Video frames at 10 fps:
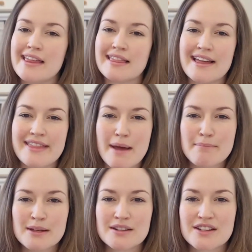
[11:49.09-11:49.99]
and let
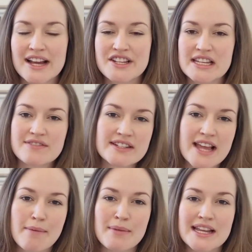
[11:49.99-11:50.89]
that milk digest for
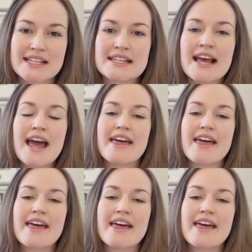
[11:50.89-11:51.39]
10 minutes.